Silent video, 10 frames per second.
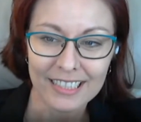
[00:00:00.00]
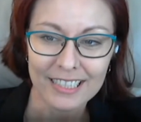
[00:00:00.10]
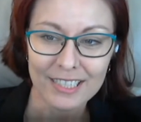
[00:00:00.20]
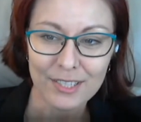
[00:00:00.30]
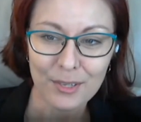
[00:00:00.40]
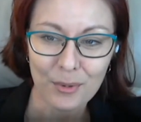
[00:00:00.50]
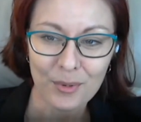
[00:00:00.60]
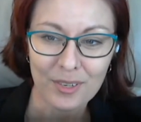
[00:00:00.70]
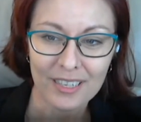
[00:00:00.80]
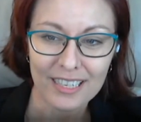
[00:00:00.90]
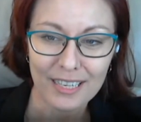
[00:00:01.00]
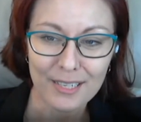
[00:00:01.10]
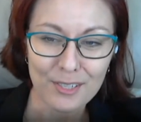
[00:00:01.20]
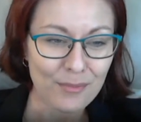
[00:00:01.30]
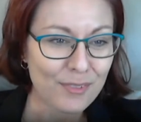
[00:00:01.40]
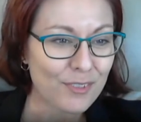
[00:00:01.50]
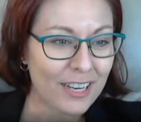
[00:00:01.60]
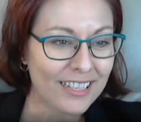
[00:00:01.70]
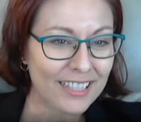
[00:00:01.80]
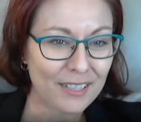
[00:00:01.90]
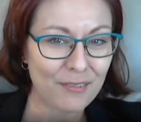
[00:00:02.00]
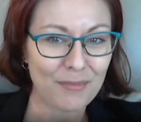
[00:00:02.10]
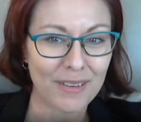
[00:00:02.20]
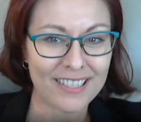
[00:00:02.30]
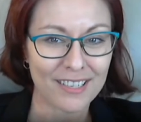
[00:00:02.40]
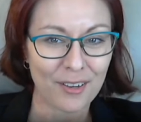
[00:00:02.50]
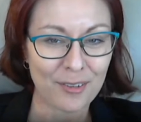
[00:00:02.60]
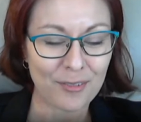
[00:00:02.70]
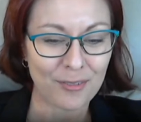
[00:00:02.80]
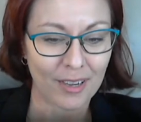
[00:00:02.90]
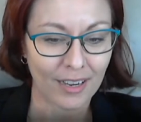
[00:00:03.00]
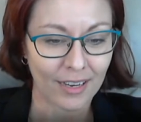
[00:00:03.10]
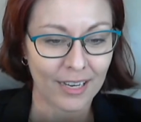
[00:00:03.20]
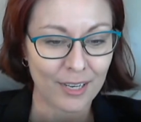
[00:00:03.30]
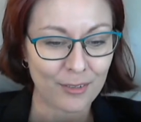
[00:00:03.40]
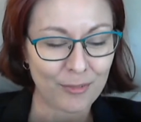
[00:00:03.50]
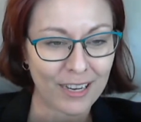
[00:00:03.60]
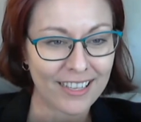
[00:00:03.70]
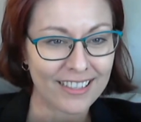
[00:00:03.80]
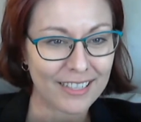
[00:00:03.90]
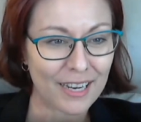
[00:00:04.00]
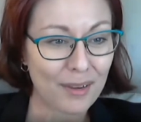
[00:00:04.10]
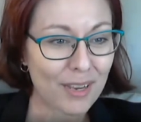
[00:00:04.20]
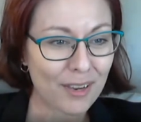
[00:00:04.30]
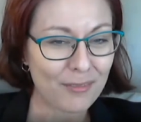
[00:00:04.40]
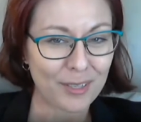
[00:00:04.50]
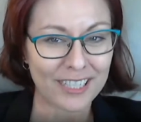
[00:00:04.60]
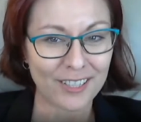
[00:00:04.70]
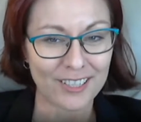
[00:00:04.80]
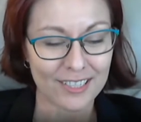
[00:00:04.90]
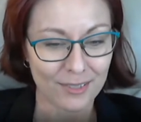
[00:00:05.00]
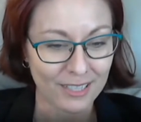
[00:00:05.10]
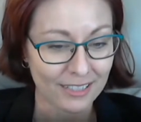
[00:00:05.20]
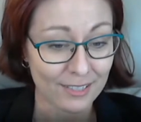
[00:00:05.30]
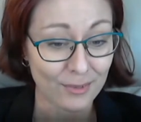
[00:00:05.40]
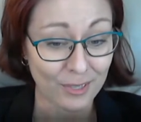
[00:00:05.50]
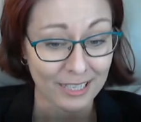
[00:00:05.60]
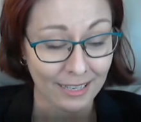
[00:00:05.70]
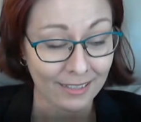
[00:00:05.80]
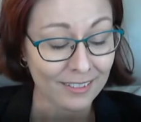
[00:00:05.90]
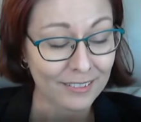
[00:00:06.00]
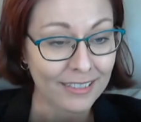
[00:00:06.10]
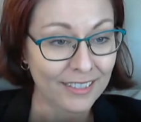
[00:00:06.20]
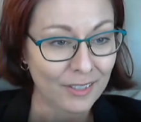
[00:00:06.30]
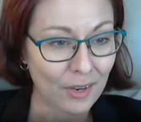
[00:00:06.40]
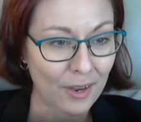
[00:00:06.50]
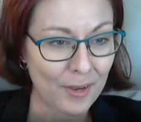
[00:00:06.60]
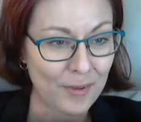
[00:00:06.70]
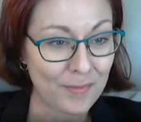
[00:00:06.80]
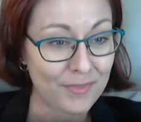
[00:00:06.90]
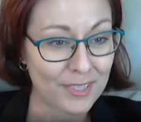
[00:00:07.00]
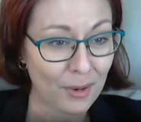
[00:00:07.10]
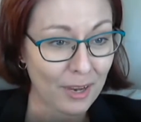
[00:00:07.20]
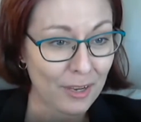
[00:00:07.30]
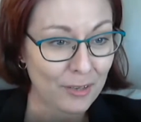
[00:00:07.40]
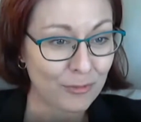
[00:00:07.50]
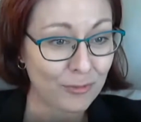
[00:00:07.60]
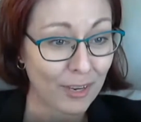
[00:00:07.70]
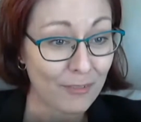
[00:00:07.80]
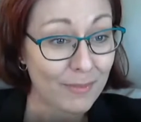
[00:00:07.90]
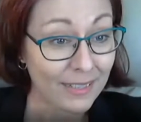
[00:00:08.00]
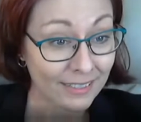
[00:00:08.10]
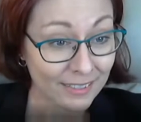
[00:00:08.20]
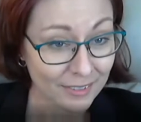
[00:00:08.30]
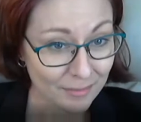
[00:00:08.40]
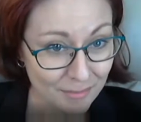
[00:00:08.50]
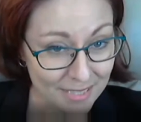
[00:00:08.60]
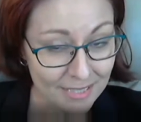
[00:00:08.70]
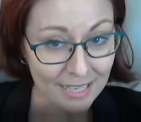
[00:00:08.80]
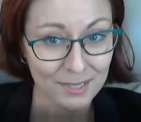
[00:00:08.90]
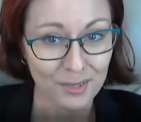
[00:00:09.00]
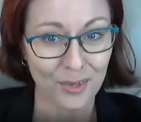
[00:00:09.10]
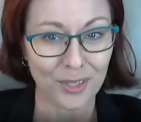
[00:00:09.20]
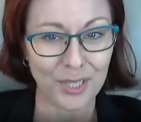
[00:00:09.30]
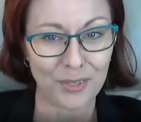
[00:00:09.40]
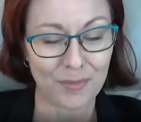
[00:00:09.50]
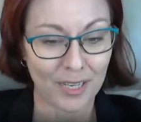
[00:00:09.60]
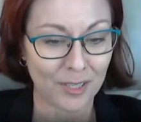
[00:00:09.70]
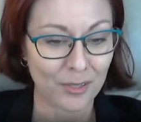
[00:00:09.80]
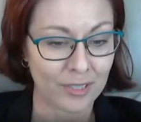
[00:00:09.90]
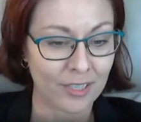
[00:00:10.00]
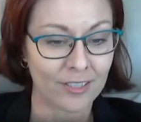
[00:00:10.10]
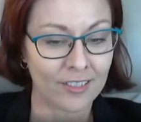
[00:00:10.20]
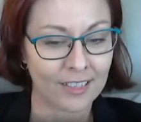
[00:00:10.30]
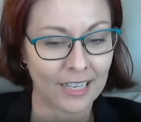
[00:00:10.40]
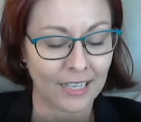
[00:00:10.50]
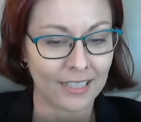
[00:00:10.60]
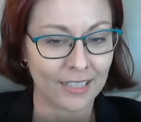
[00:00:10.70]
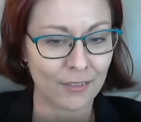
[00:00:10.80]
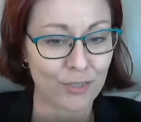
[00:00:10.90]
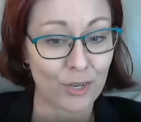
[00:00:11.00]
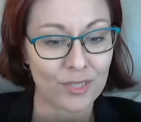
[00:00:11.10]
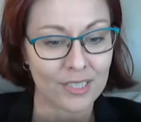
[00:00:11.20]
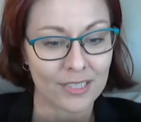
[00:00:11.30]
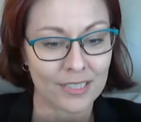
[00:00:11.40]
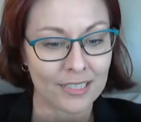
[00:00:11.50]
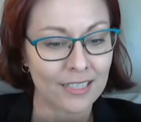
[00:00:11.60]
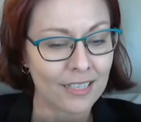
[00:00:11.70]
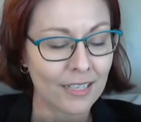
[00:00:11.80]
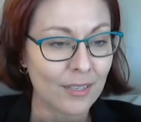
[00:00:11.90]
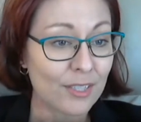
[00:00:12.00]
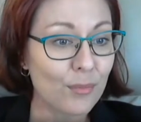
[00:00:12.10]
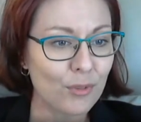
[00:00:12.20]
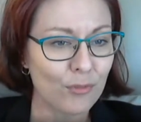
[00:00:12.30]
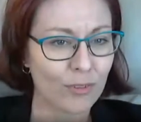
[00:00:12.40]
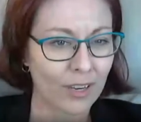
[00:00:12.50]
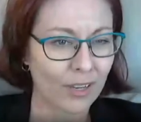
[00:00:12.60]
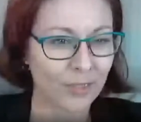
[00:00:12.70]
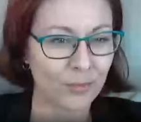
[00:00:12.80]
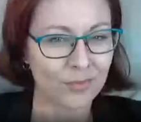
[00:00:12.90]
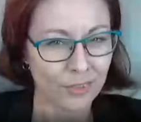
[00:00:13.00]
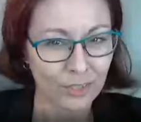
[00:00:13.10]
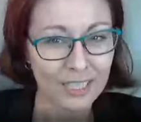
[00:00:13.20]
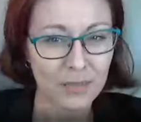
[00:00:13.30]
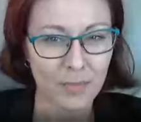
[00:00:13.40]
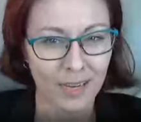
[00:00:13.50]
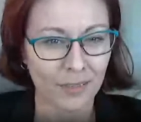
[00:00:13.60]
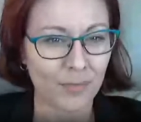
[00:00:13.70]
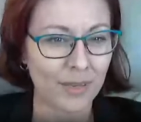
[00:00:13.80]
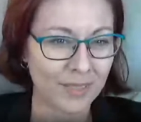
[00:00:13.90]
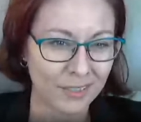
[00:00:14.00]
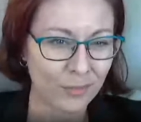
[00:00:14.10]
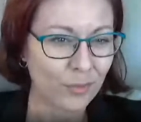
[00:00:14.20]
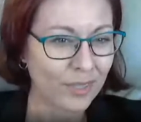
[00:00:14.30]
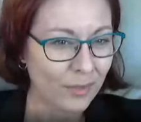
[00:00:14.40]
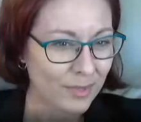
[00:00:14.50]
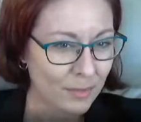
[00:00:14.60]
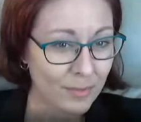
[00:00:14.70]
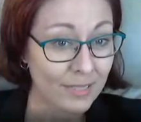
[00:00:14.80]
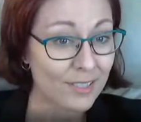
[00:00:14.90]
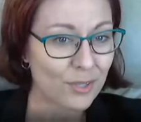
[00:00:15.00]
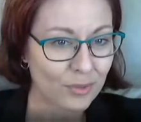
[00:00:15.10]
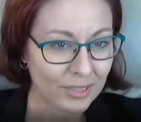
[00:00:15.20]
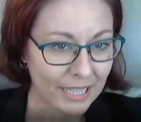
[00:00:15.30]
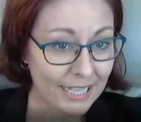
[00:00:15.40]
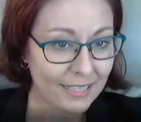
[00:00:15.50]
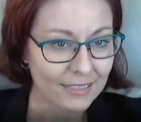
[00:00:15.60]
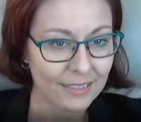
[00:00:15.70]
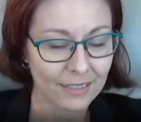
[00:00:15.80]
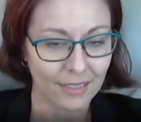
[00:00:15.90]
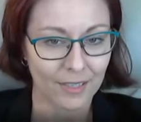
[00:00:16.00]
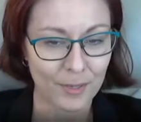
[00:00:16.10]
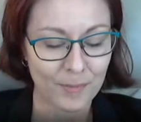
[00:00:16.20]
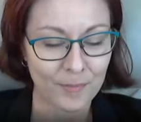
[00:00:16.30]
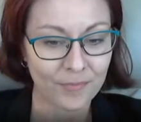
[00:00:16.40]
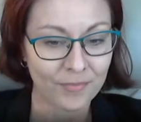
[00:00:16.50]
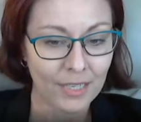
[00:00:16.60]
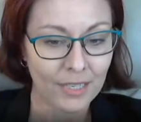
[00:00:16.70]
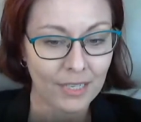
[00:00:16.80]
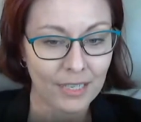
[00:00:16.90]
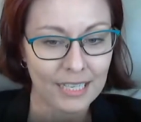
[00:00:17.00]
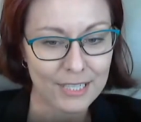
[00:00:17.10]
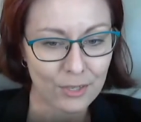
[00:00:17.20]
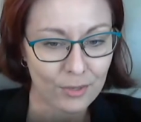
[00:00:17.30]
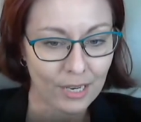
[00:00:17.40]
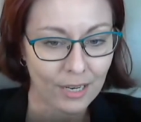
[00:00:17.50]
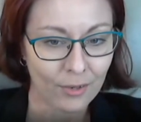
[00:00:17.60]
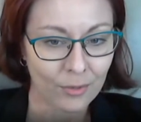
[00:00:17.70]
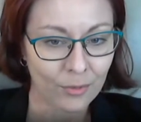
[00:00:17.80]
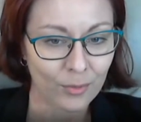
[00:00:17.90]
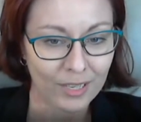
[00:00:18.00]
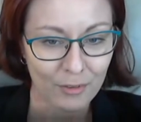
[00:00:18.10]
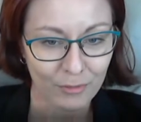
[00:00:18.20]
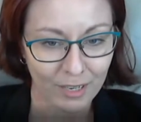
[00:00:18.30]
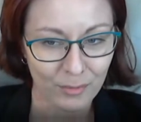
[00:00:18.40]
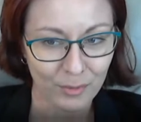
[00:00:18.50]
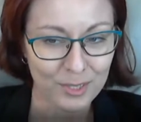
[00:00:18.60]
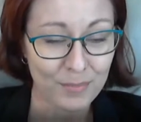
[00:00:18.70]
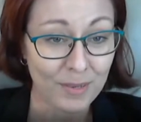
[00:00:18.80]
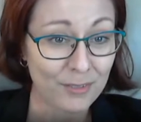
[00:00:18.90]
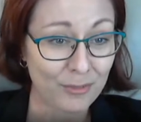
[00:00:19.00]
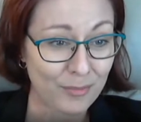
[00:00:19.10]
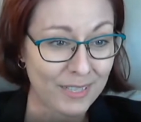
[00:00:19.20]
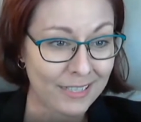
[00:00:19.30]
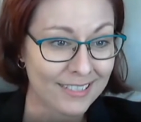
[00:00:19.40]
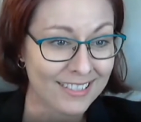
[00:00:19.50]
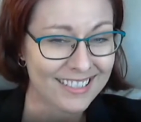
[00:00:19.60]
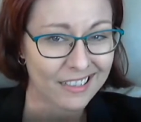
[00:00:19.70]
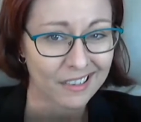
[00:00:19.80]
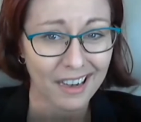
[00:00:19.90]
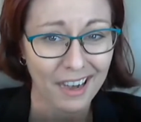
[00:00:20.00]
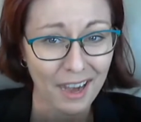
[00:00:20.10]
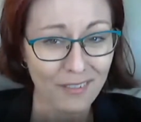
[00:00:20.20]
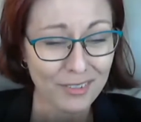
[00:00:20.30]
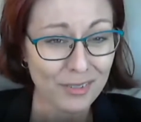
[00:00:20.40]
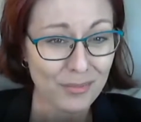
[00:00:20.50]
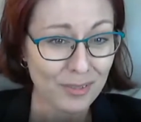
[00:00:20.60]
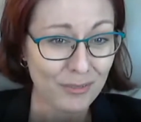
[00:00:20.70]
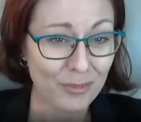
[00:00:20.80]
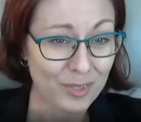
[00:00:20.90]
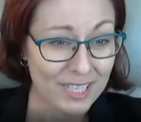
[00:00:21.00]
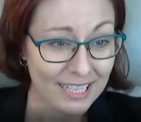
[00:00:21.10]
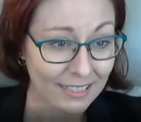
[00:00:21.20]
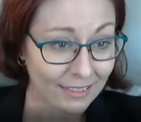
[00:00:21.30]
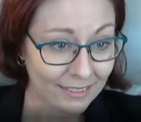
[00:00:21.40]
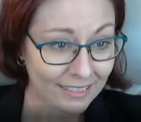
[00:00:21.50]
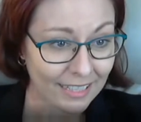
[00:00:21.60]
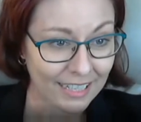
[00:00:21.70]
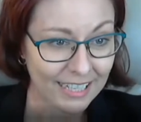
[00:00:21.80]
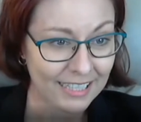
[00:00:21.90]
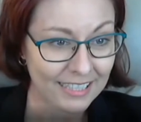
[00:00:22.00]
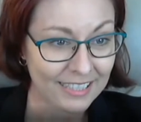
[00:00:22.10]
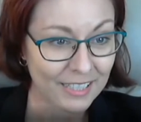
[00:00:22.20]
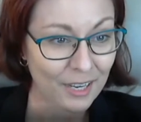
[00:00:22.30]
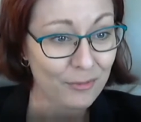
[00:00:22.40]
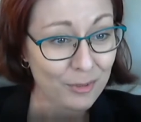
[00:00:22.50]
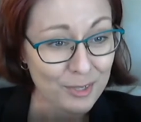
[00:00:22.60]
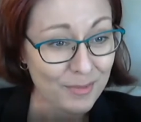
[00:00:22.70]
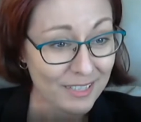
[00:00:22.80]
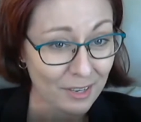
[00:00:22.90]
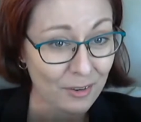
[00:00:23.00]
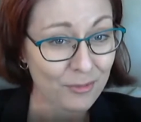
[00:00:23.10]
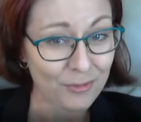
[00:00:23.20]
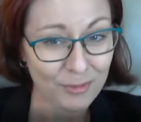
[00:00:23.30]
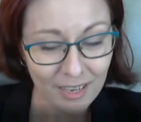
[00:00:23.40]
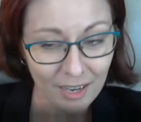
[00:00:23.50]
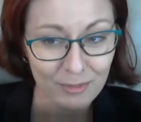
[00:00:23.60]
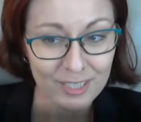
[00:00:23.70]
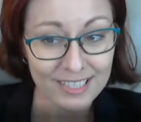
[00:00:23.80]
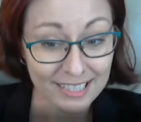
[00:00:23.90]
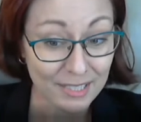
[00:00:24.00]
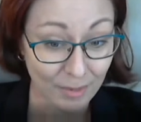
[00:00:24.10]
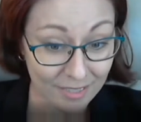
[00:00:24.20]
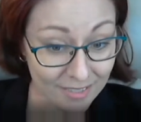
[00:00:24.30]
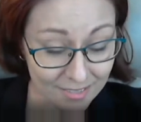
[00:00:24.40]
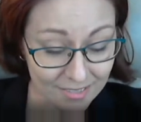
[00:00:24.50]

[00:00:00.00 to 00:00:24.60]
So in terms of checking in with myself, I find that I'm not very good at doing this organically. So I've made mistakes earlier in my career and have chosen to move on, looking back maybe when it was a bit too late. And so now what I find works best for me is I have a little bit of a routine, and I force myself every 6 months